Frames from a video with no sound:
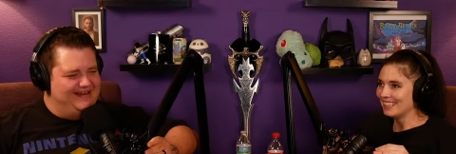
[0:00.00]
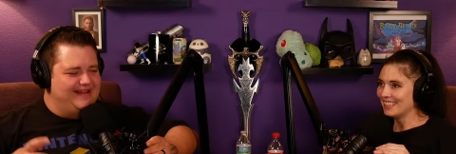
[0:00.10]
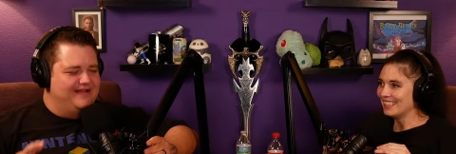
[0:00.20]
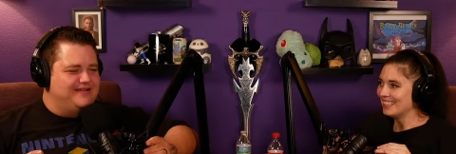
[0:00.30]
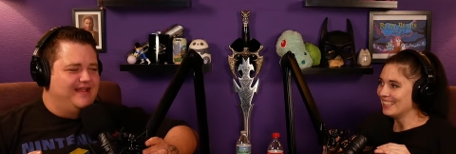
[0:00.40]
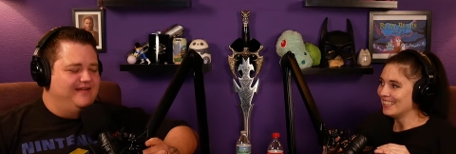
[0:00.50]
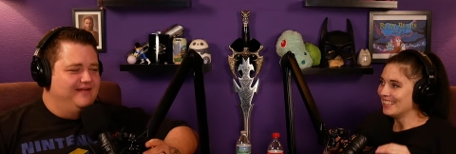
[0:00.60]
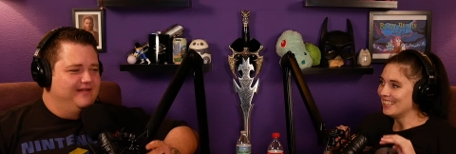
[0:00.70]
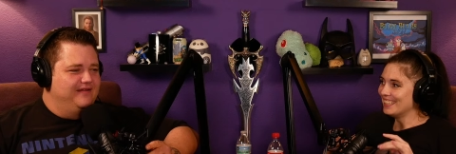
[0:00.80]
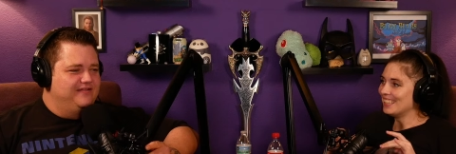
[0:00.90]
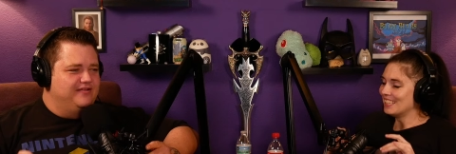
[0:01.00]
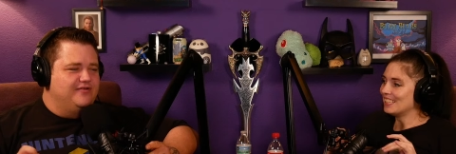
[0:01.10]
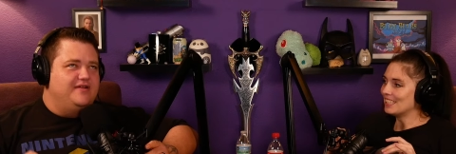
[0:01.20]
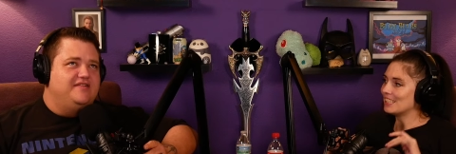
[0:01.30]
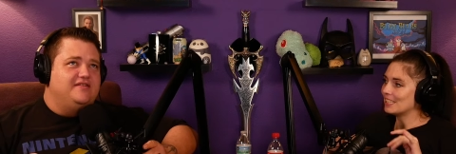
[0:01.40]
Speaker 1: Did it? Okay. So
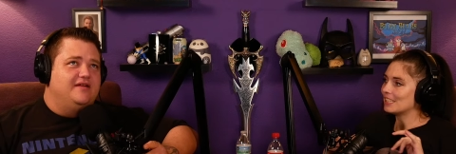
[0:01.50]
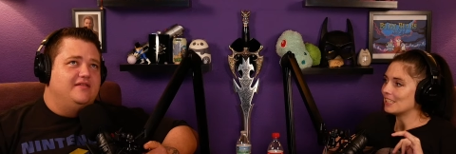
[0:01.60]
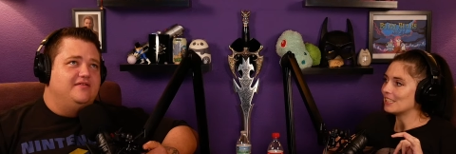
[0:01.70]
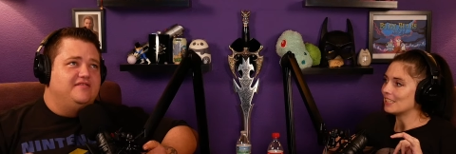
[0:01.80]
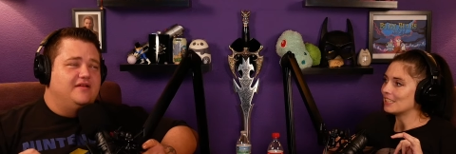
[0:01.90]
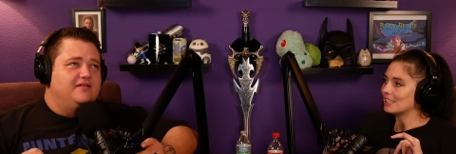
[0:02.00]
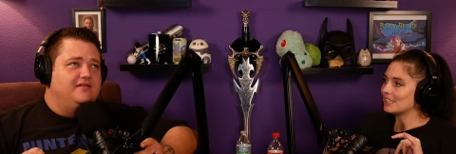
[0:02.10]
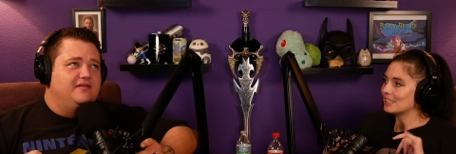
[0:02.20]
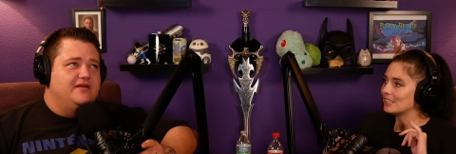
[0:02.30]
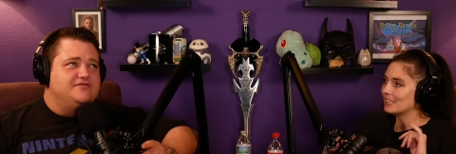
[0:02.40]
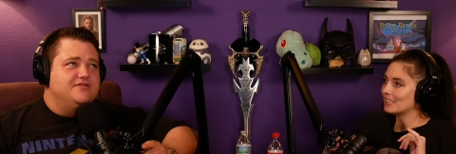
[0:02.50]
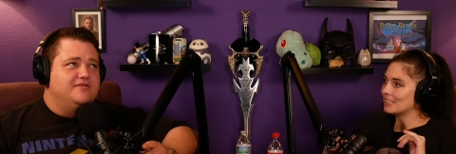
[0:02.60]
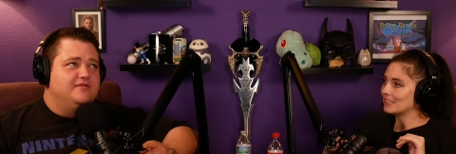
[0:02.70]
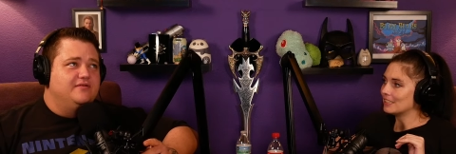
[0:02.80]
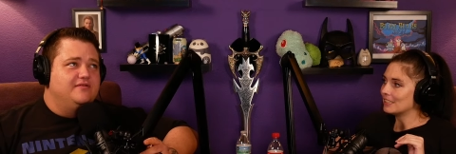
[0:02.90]
there is a, there's
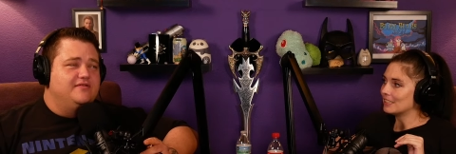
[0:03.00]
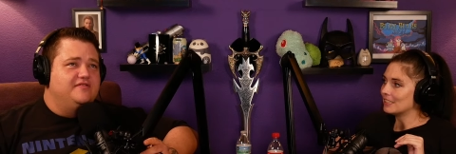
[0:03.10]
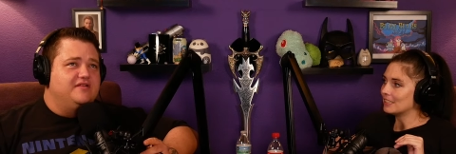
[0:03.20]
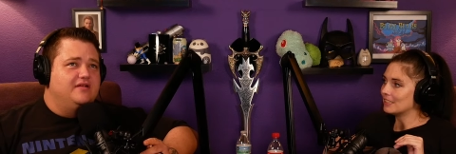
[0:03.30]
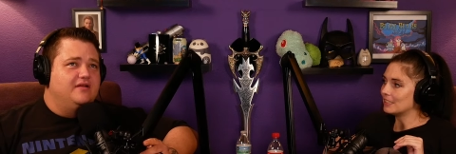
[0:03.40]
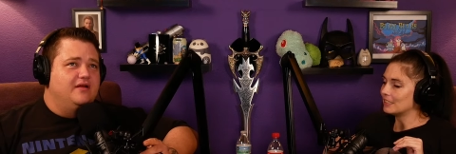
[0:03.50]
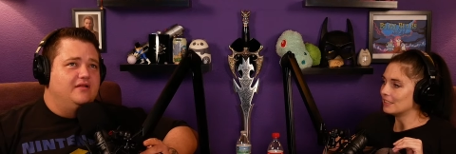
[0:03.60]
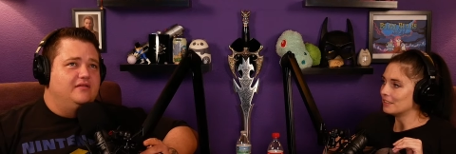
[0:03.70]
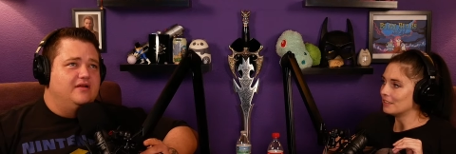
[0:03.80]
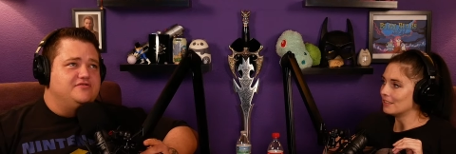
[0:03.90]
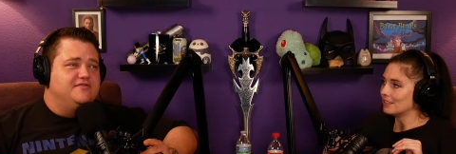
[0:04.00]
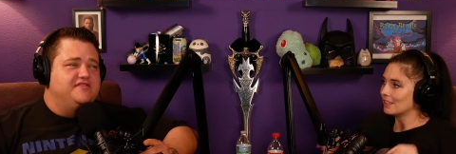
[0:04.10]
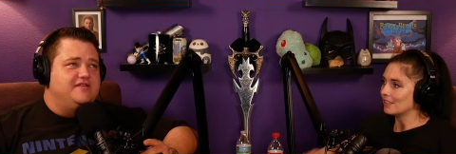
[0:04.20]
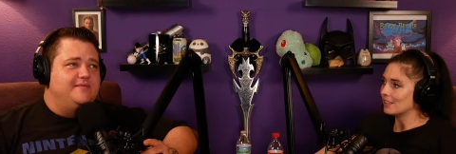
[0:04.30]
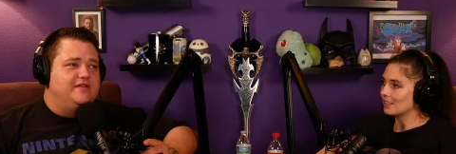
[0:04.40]
electro there's
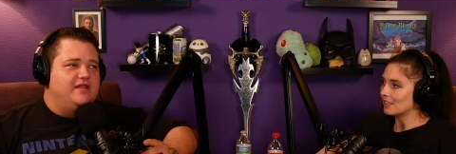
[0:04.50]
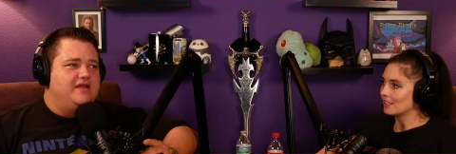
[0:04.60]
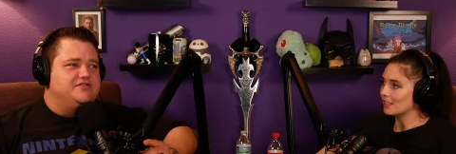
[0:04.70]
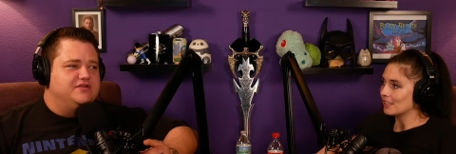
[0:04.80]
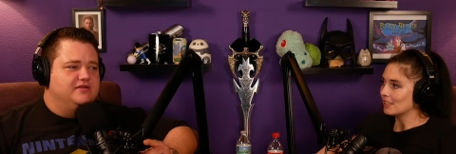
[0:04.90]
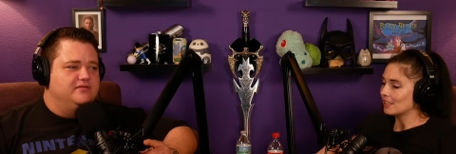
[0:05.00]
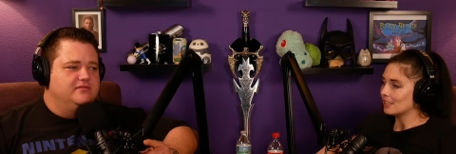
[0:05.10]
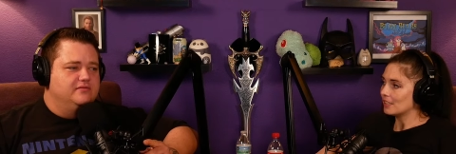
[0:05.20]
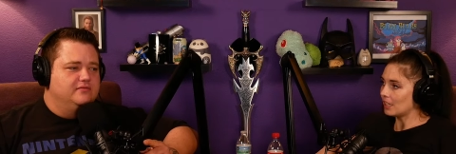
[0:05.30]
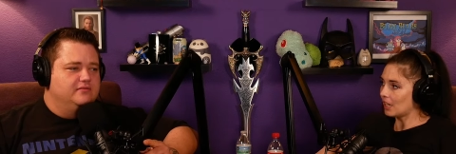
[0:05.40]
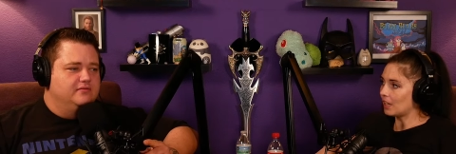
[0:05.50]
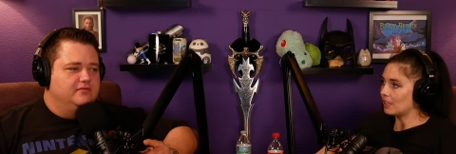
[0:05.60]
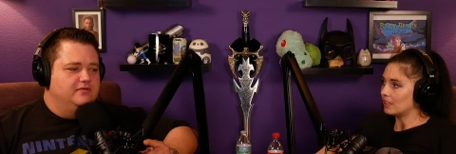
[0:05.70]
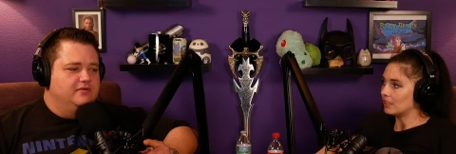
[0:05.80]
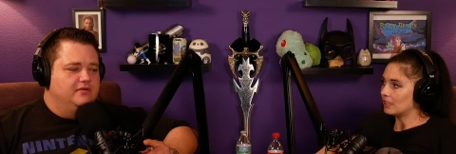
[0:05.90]
electrostimulation.
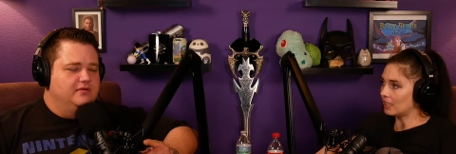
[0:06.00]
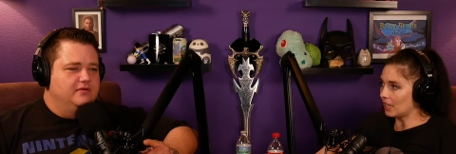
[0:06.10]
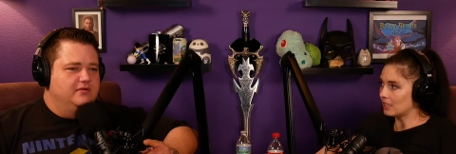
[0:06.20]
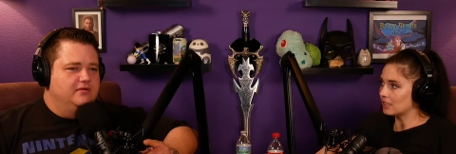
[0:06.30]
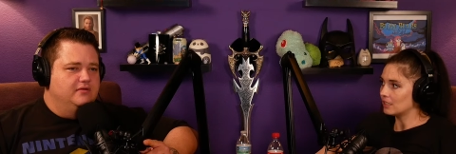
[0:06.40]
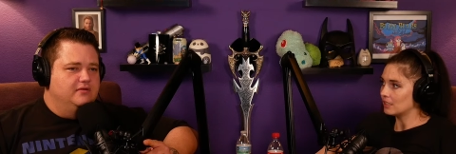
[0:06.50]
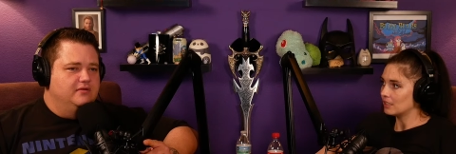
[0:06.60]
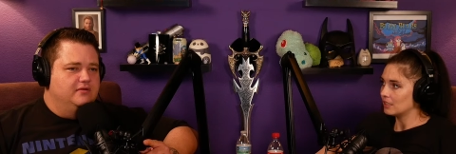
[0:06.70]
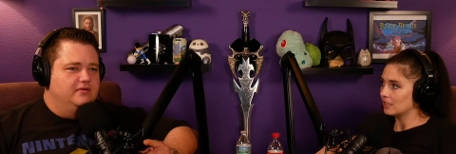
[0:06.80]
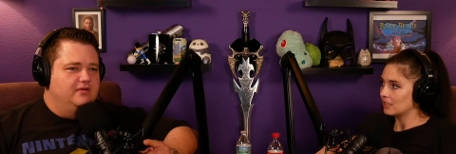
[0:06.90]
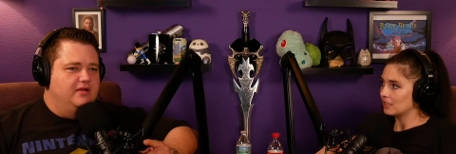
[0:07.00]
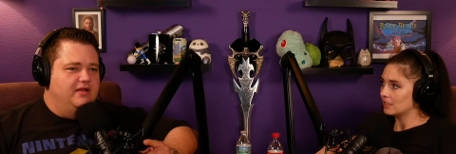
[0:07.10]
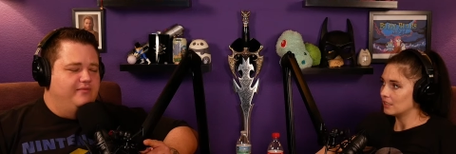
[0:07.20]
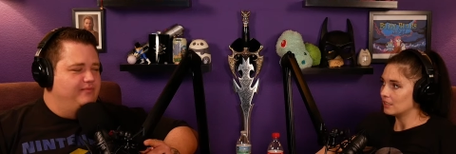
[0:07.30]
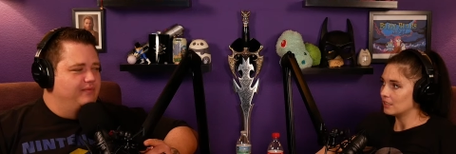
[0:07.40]
Speaker 2: Yeah. Yes.
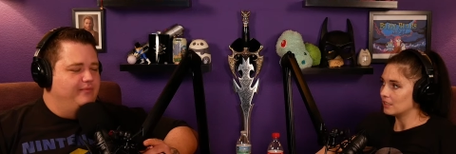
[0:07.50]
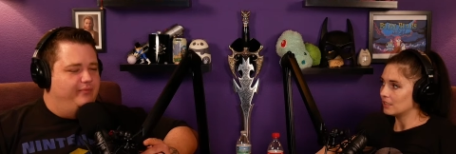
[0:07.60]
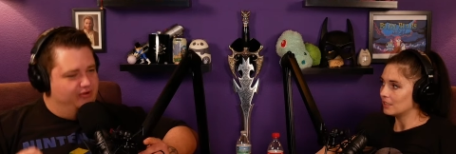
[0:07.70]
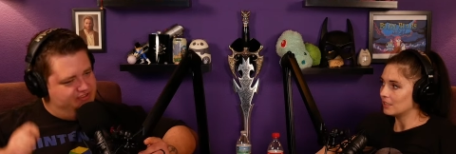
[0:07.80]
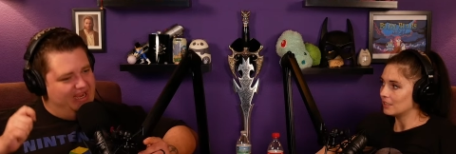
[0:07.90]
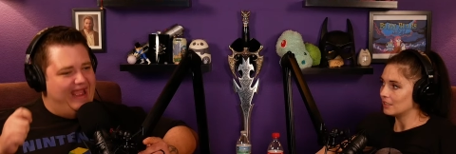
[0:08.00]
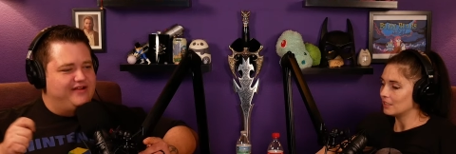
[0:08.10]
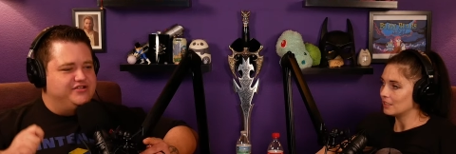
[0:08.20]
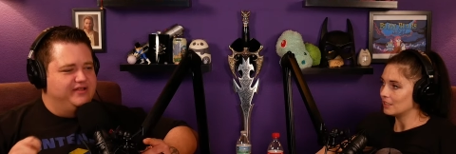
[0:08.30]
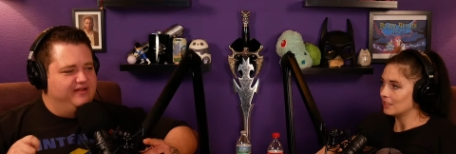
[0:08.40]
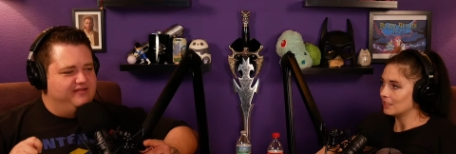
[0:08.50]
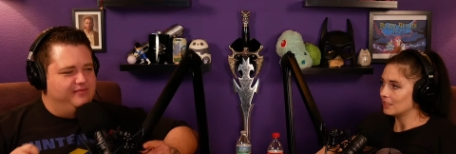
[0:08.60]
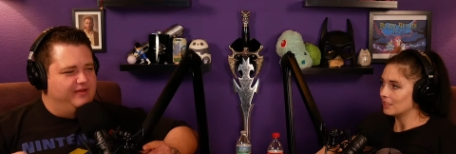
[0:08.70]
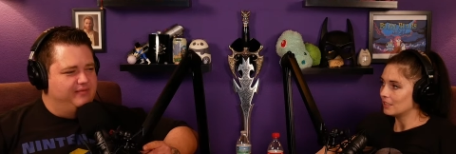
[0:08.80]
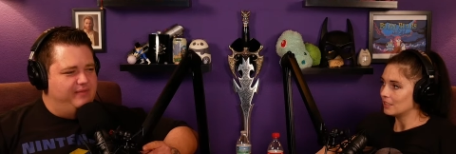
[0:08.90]
Speaker 1: Uh, which actually
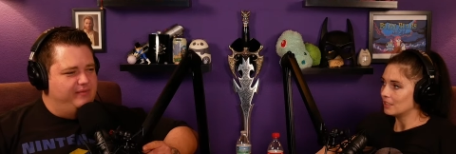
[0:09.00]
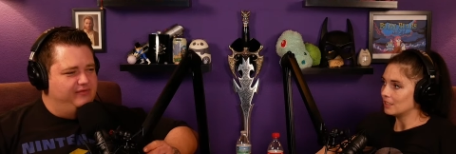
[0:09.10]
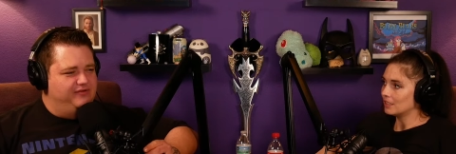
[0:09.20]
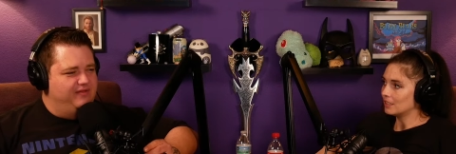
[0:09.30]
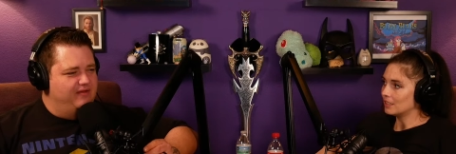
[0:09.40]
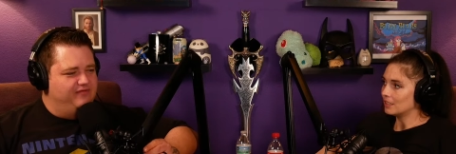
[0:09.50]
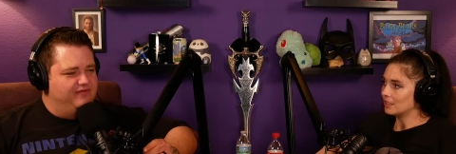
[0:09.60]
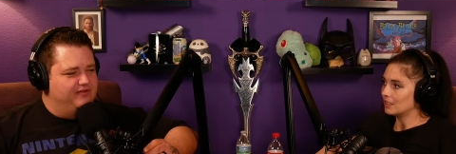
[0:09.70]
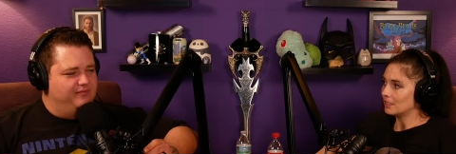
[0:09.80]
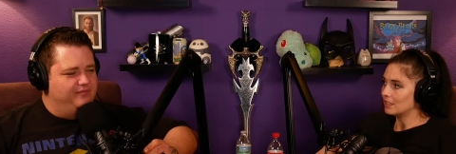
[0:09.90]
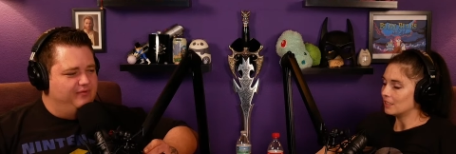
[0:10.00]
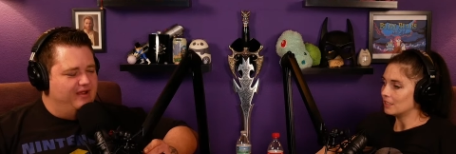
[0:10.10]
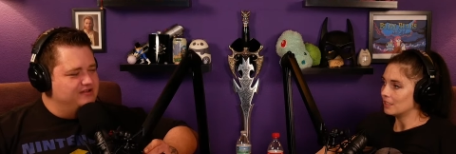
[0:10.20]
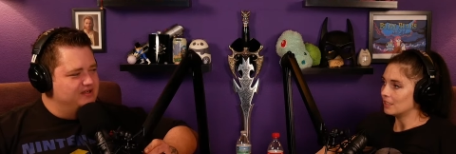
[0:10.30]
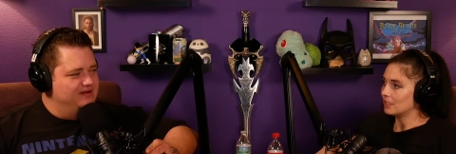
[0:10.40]
is like people do that for
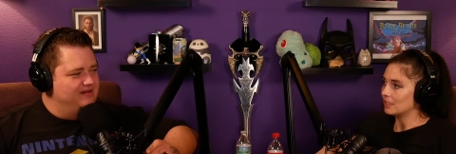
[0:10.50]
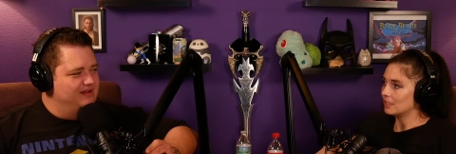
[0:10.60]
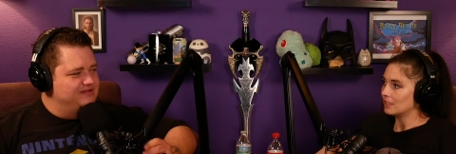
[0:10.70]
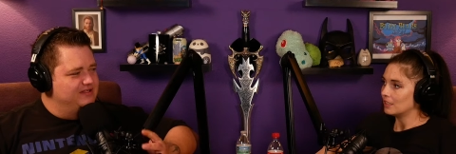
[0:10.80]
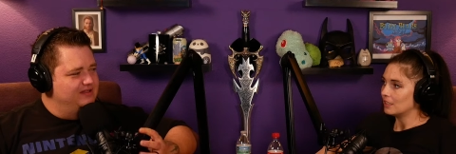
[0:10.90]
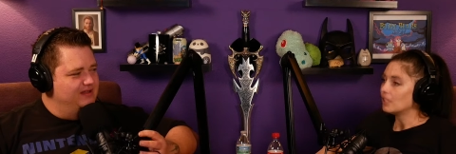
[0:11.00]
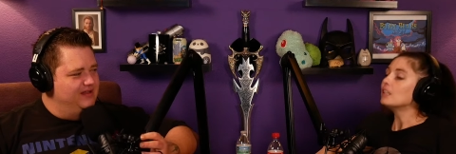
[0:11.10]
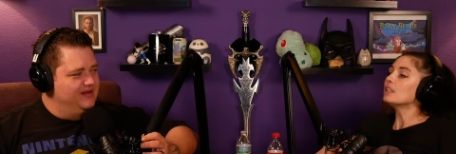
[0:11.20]
depression allegedly,